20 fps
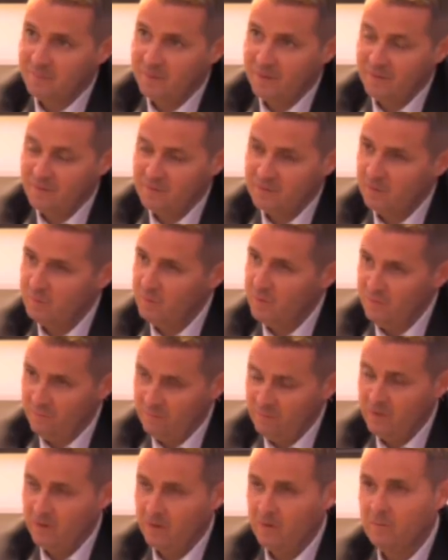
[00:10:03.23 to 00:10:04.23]
But if not,
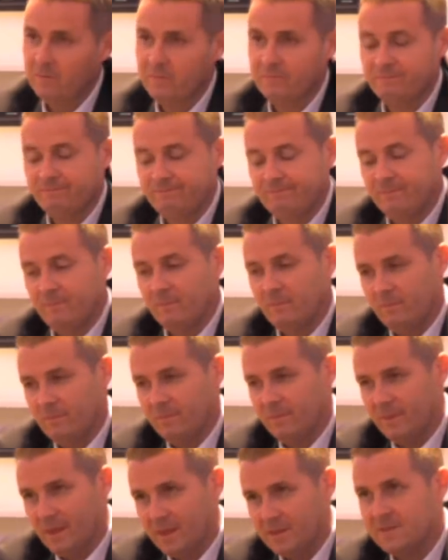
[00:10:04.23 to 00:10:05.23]

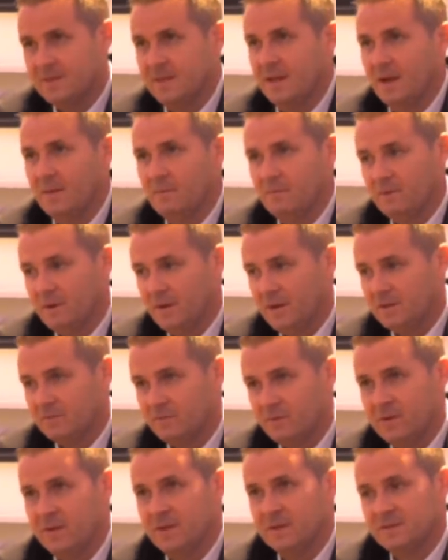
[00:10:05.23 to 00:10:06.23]
that's the aim. The
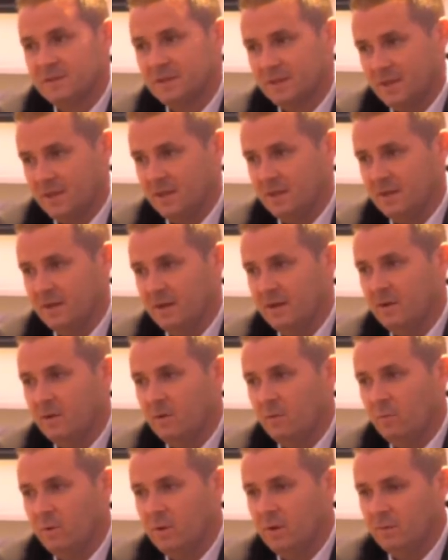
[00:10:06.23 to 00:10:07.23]
next 3 years to get
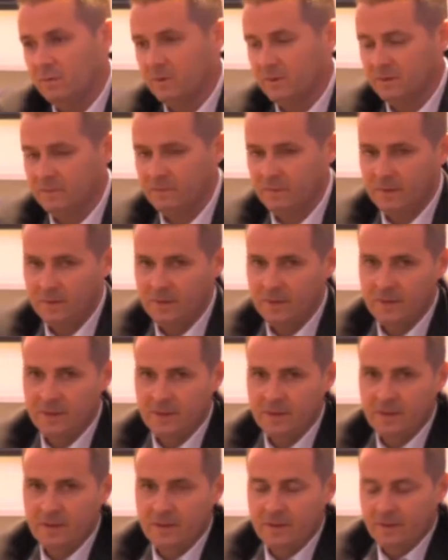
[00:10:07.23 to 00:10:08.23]
there. We don't want
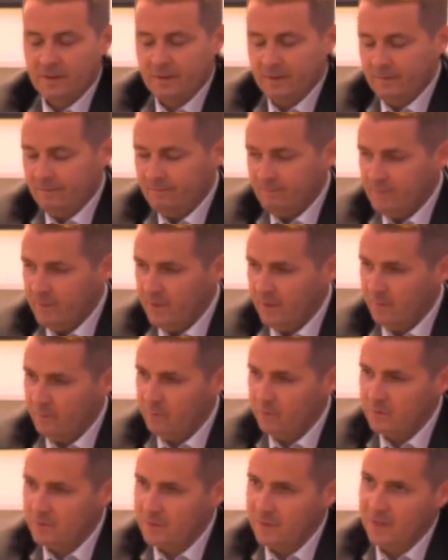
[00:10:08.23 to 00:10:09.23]
to,
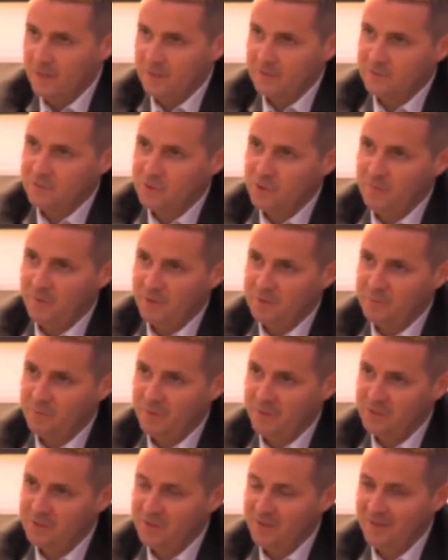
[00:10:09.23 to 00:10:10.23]
put Dean under too much
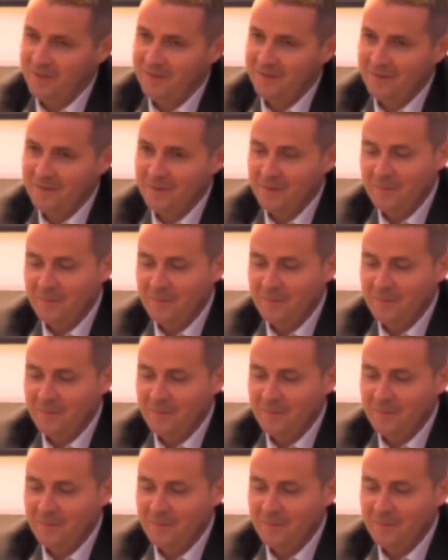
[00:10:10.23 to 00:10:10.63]
pressure.